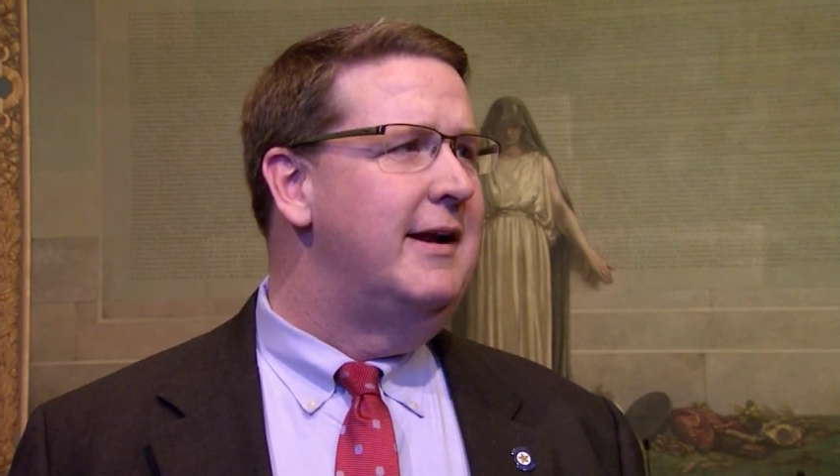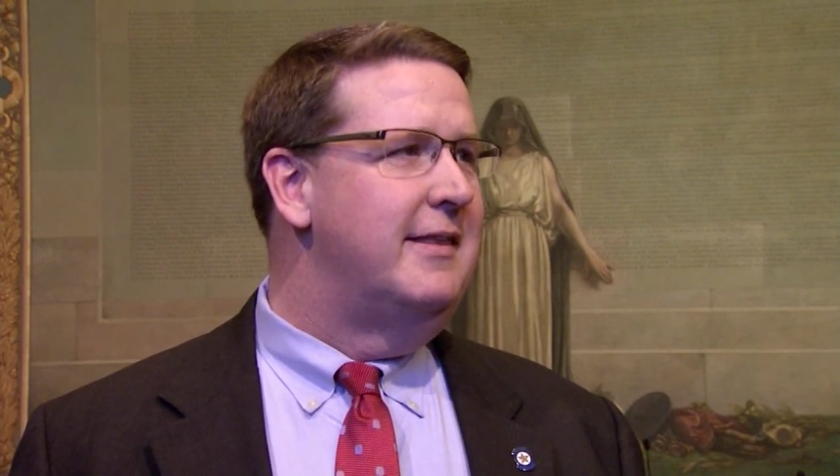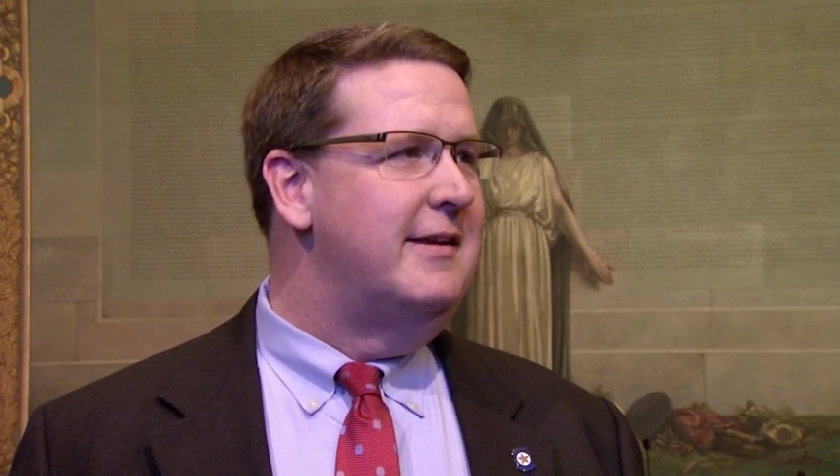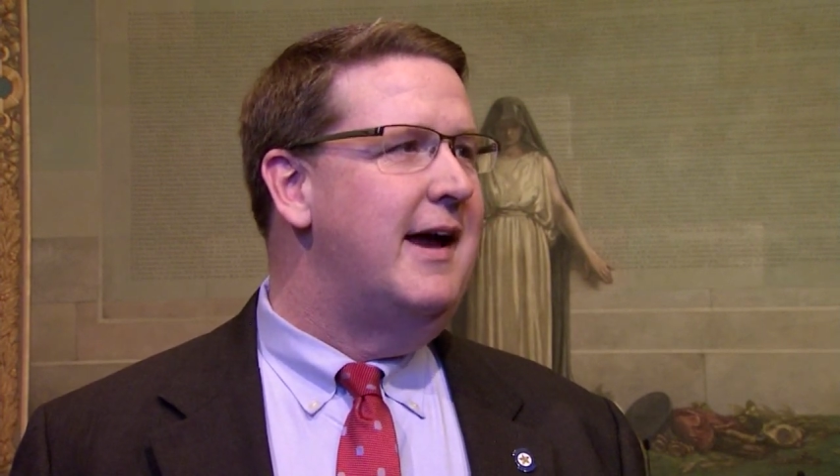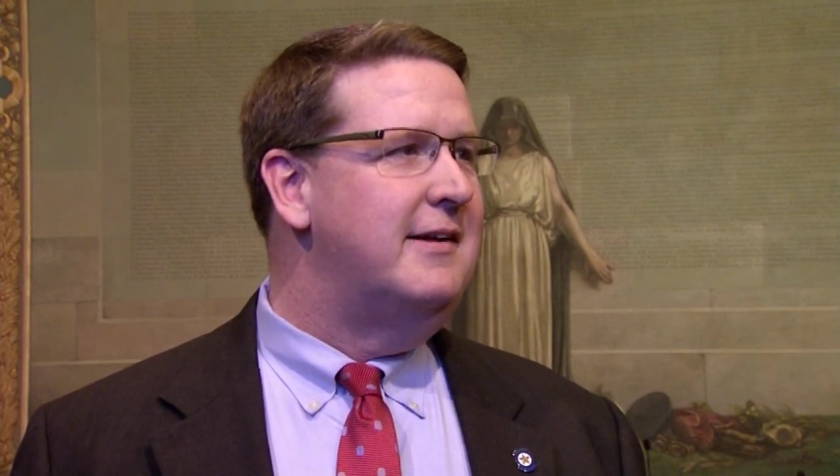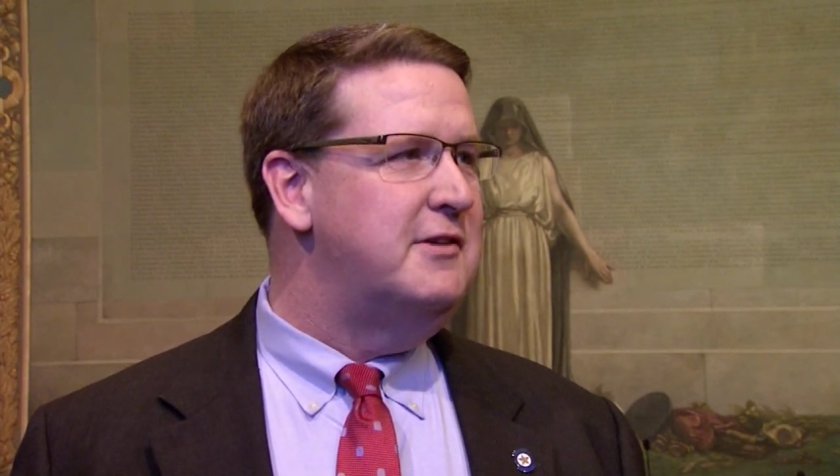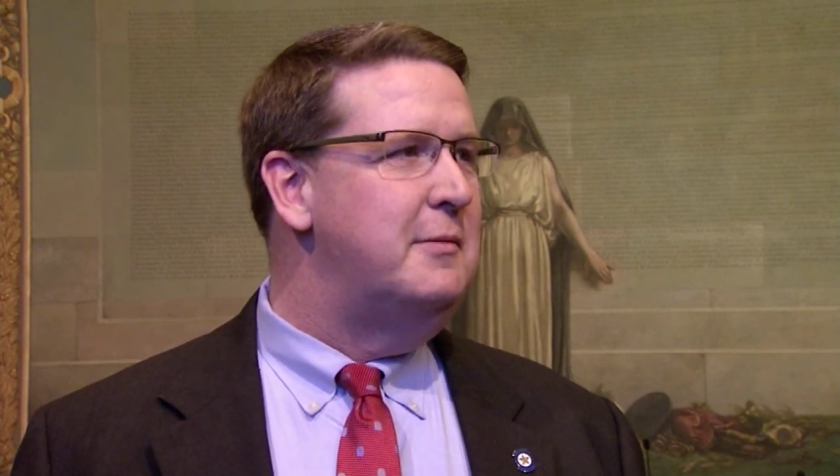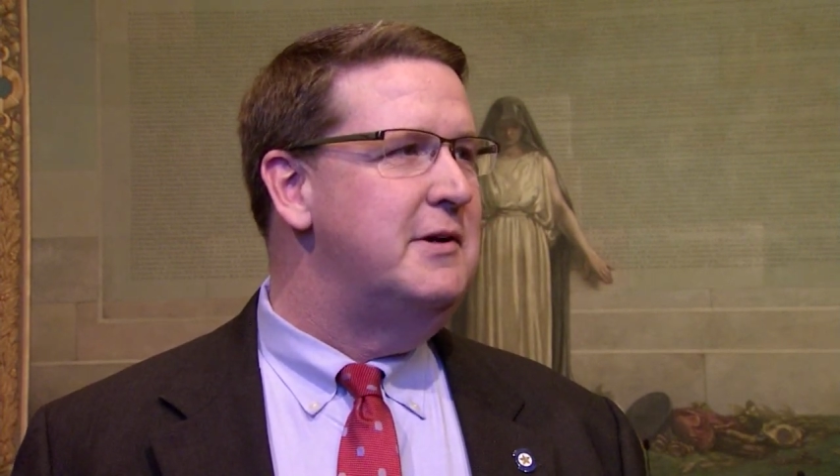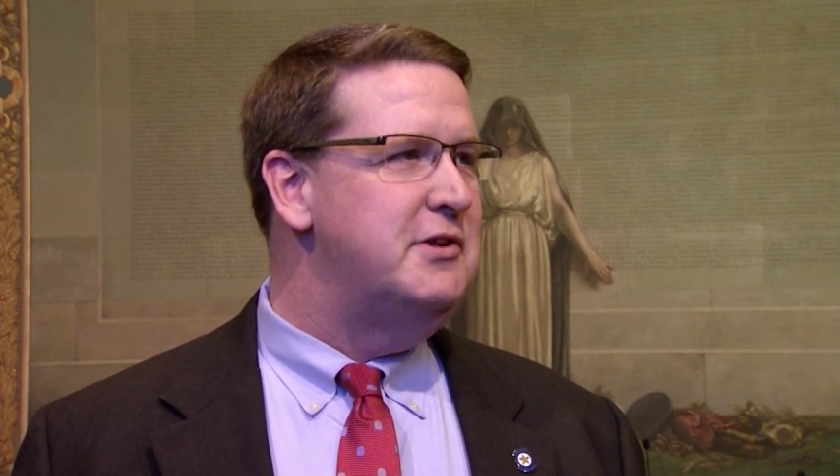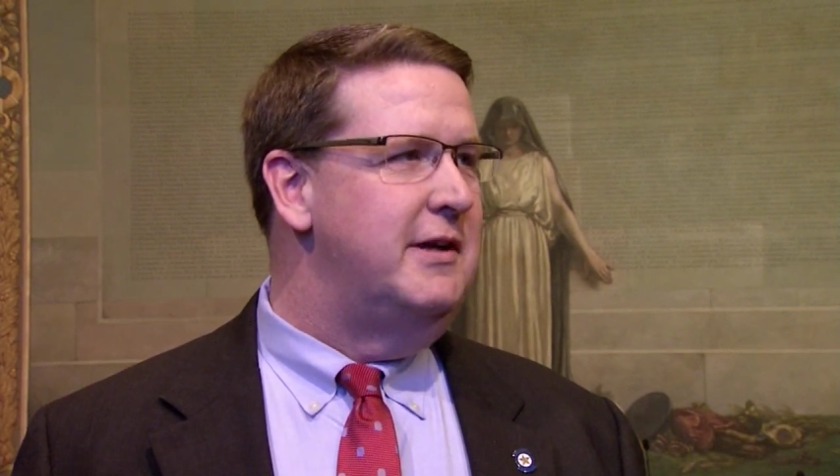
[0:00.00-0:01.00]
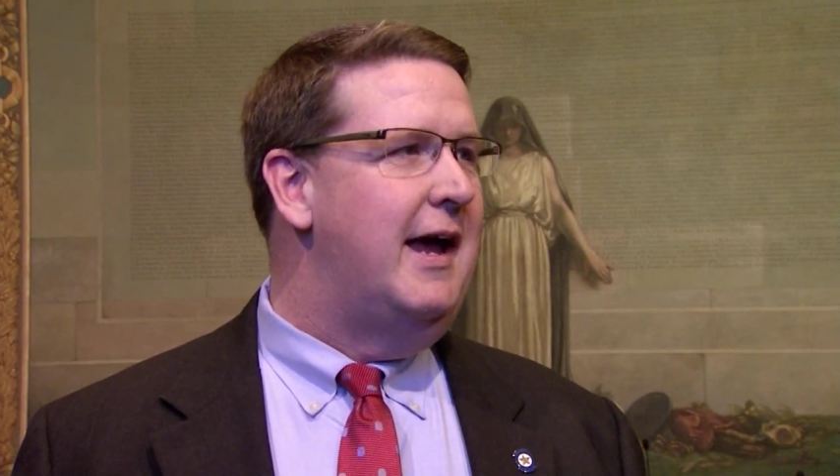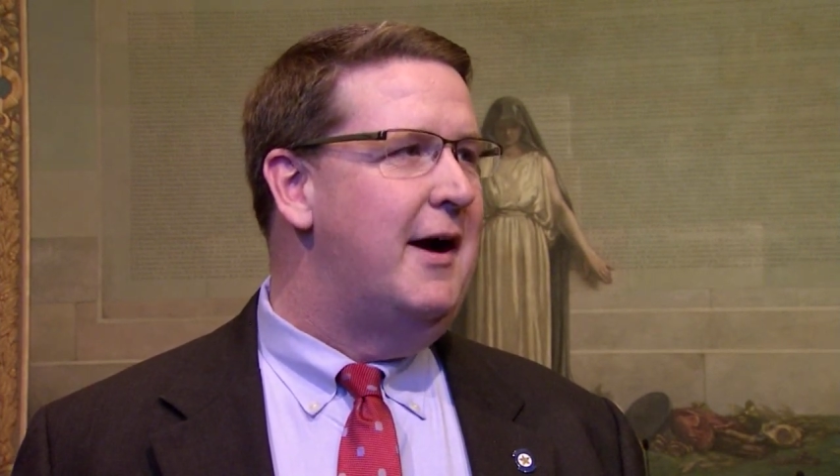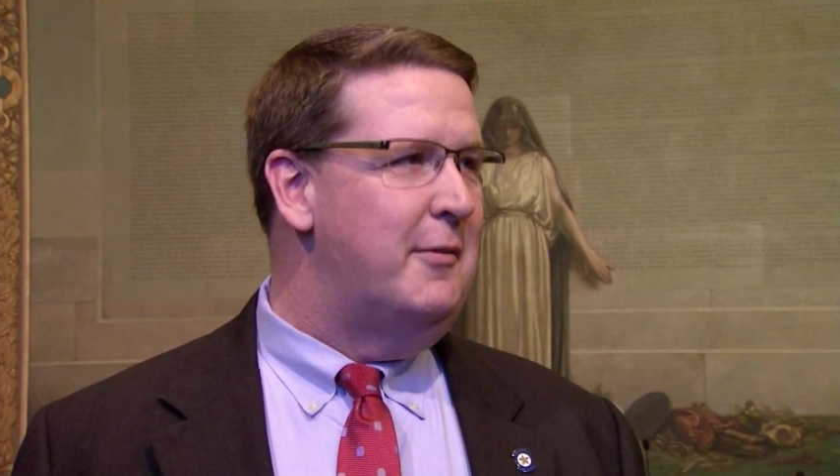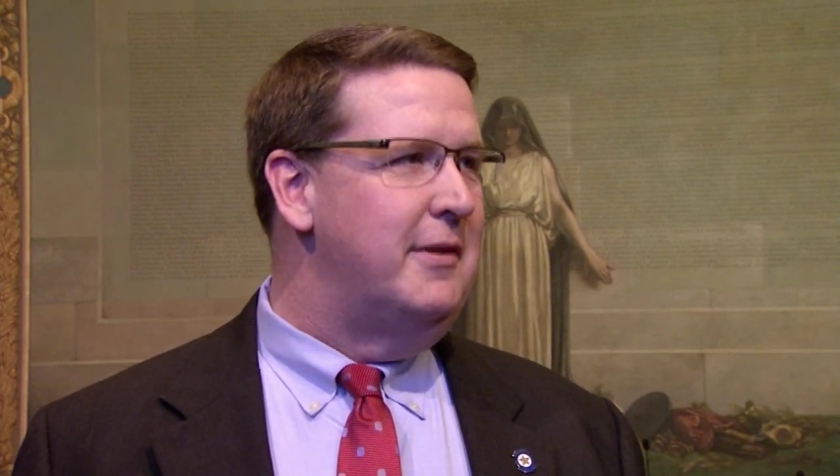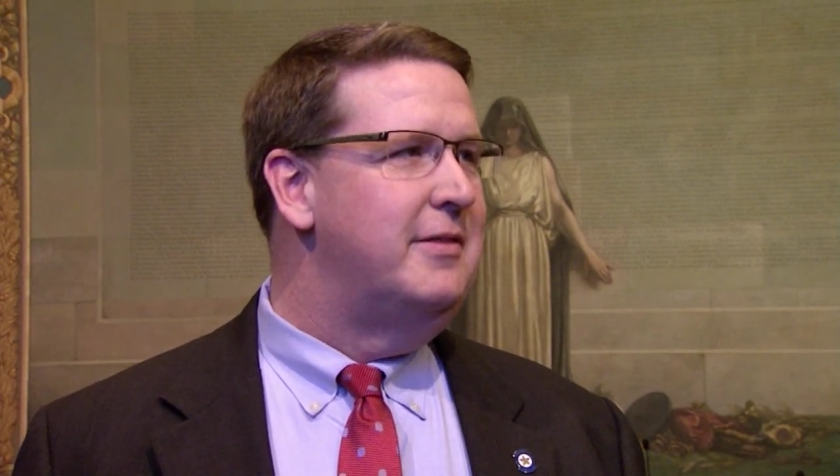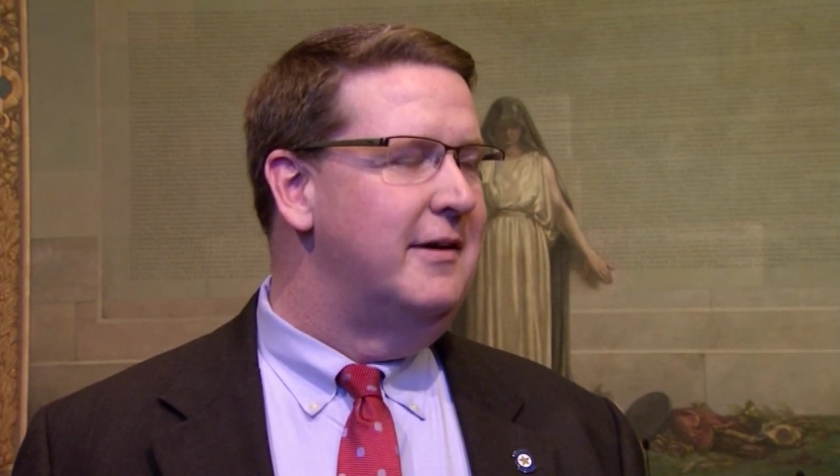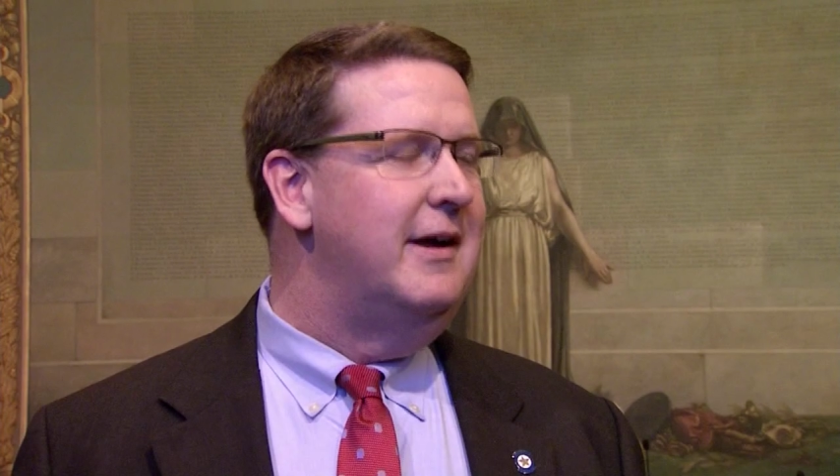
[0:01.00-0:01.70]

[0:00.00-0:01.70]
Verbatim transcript: into the Tax Commission now with